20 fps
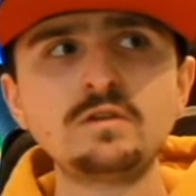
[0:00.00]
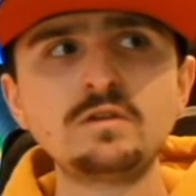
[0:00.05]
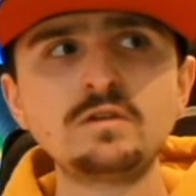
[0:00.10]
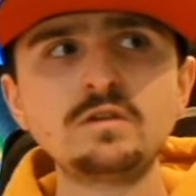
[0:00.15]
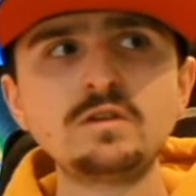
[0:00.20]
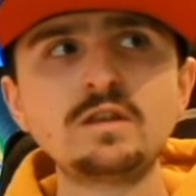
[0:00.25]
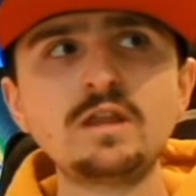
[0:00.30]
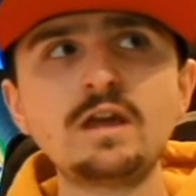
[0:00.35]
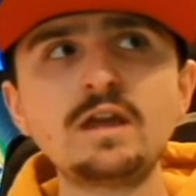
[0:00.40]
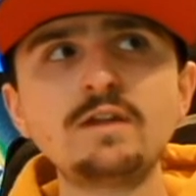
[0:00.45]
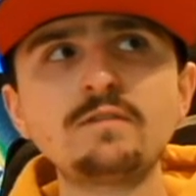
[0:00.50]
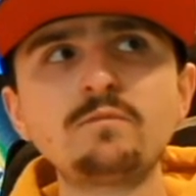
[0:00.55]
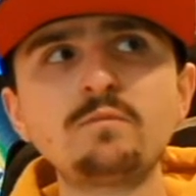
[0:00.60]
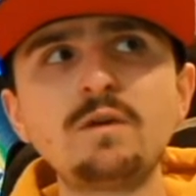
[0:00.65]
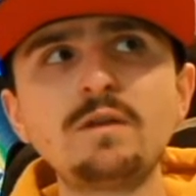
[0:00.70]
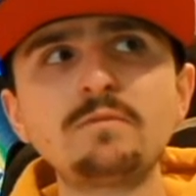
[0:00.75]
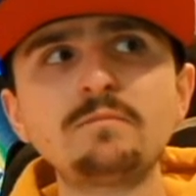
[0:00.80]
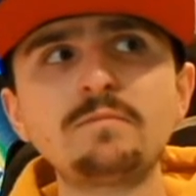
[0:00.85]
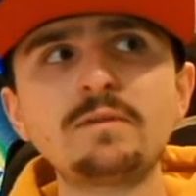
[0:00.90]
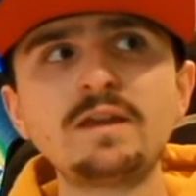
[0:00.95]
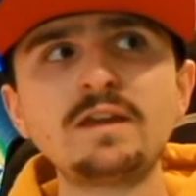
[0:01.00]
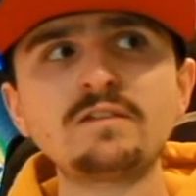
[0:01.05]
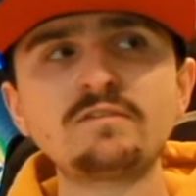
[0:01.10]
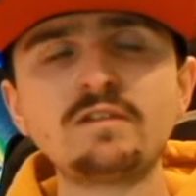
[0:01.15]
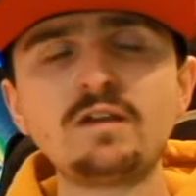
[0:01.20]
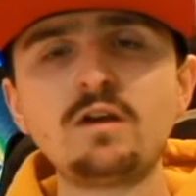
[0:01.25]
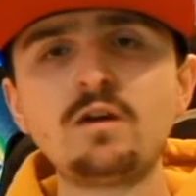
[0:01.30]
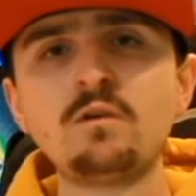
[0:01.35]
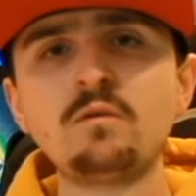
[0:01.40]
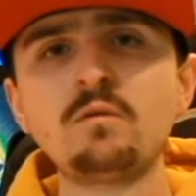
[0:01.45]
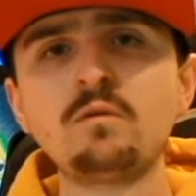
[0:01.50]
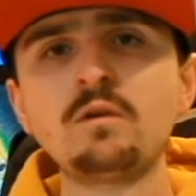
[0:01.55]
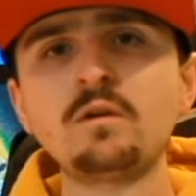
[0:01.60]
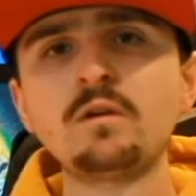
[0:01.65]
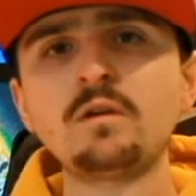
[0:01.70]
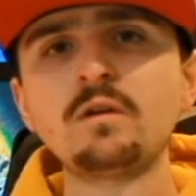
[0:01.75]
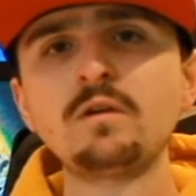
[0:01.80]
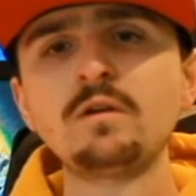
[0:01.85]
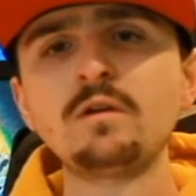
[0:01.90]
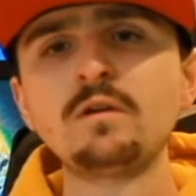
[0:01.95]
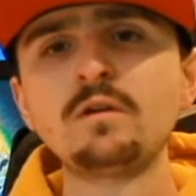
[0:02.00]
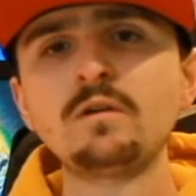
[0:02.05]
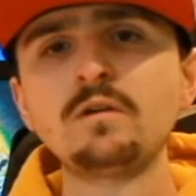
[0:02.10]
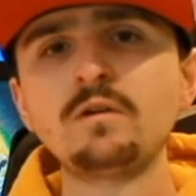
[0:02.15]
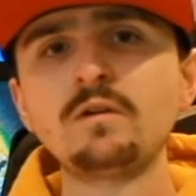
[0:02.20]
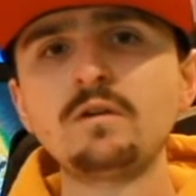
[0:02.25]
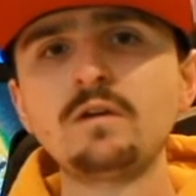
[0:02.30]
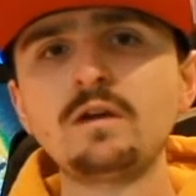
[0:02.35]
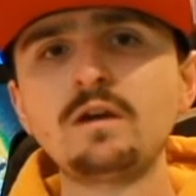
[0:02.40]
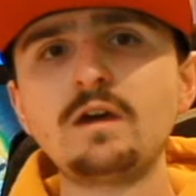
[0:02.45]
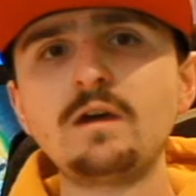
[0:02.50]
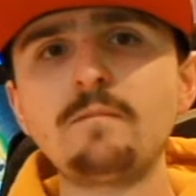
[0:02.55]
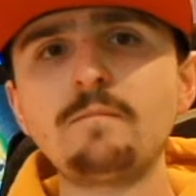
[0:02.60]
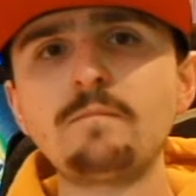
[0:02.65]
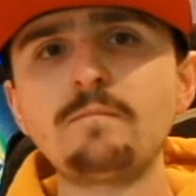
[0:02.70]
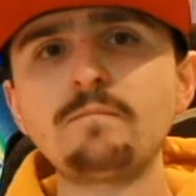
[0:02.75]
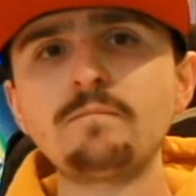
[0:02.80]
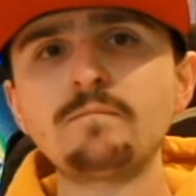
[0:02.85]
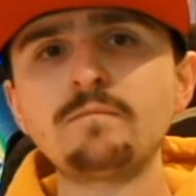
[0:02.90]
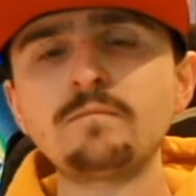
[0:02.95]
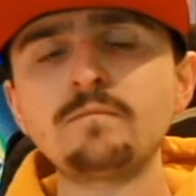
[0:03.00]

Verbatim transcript: you know if one player's like, "Oh," um,